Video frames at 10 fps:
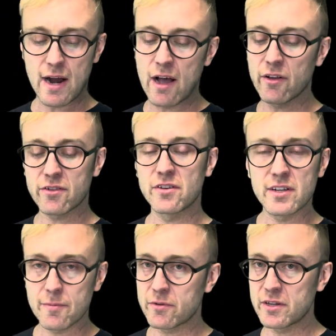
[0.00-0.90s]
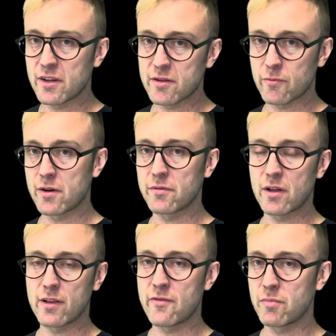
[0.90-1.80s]
Allison typically doesn't run
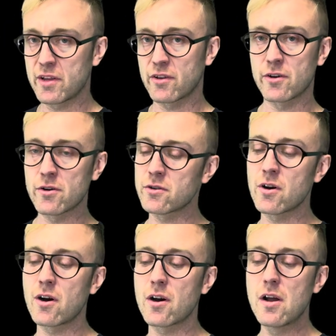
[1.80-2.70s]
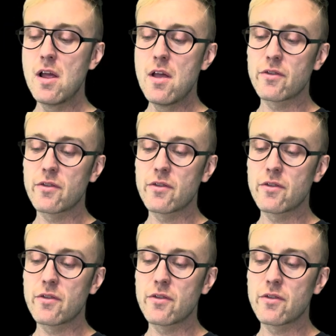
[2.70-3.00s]
11 blades on her car.